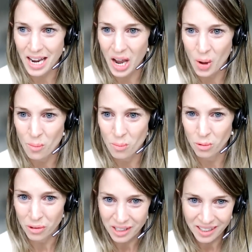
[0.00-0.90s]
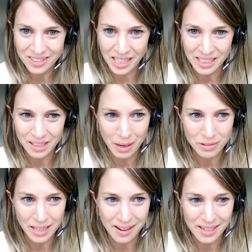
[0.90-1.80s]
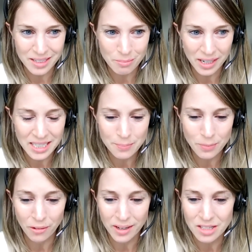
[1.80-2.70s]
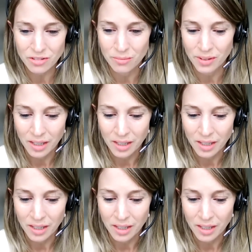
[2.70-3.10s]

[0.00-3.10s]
We're really excited about that. My experience from